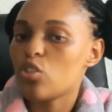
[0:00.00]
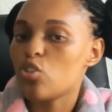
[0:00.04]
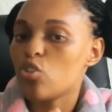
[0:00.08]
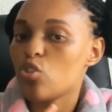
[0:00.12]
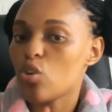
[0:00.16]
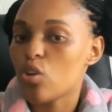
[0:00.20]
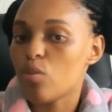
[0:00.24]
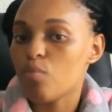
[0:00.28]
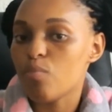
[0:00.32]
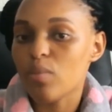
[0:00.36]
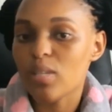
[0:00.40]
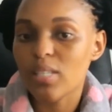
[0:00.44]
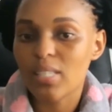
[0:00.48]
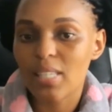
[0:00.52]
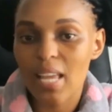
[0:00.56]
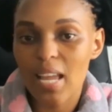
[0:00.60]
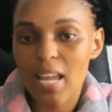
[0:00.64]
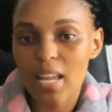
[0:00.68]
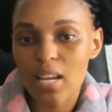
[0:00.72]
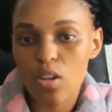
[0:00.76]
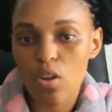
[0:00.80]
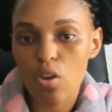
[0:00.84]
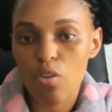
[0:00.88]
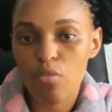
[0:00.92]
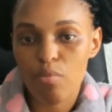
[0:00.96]
you don't miss
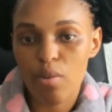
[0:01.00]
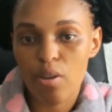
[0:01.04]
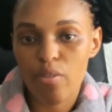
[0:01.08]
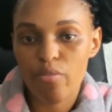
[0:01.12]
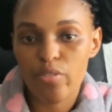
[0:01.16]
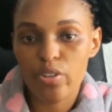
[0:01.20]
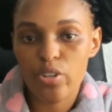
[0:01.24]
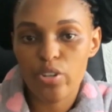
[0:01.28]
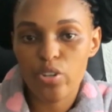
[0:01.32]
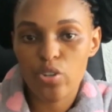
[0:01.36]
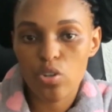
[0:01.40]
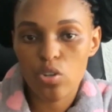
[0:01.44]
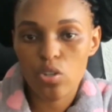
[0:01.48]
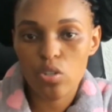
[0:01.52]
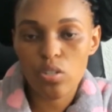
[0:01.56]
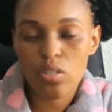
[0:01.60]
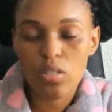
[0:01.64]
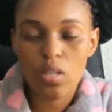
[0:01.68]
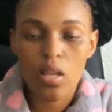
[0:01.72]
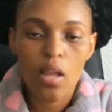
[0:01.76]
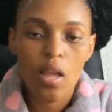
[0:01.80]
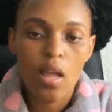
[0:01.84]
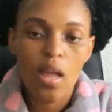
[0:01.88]
any of my videos.